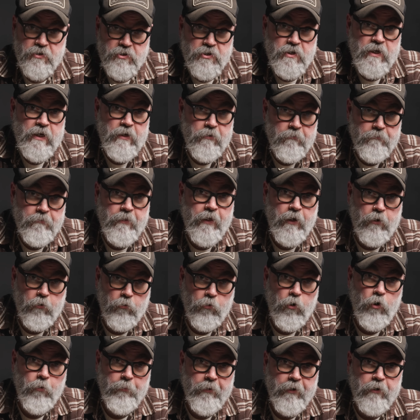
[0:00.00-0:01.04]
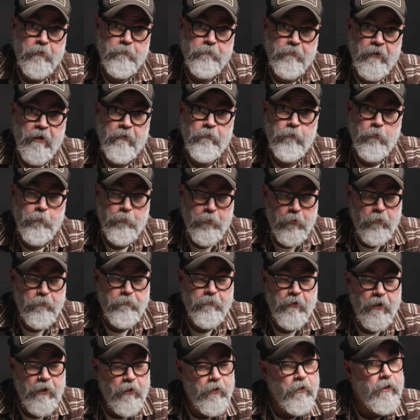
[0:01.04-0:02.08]
achieve that aroma and flavor
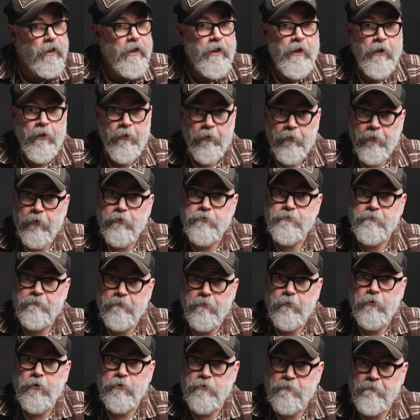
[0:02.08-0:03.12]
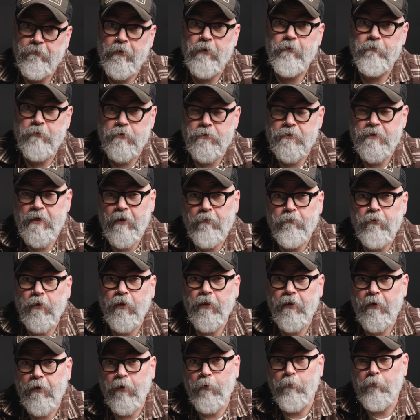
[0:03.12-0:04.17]
profile. Those flavors
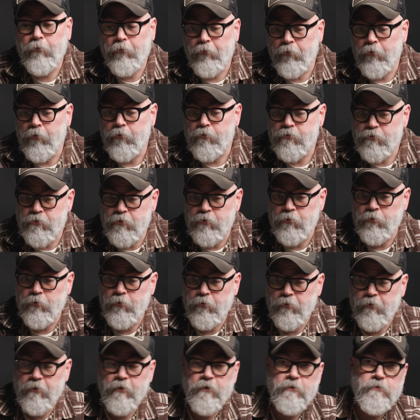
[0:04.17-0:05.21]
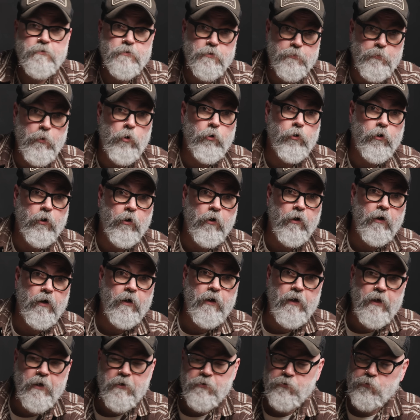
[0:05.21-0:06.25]
definitely come through to the
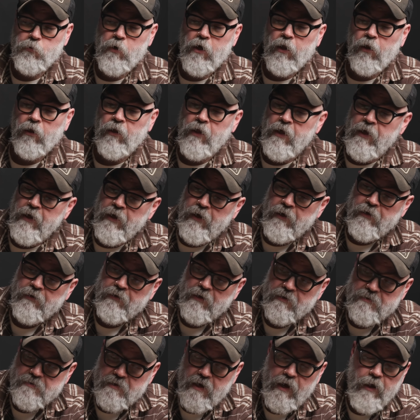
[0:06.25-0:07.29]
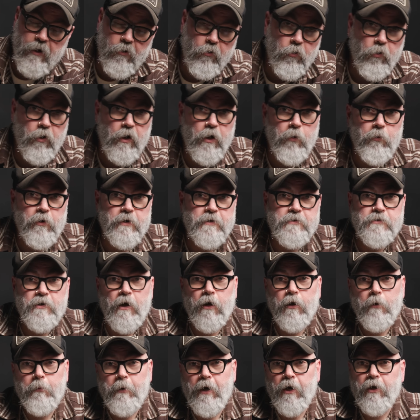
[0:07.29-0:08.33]
smoker as well. Next category I want to
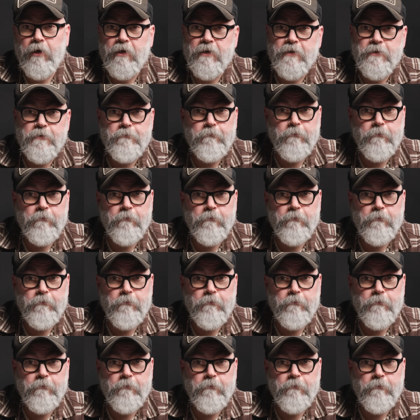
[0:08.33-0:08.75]
talk about is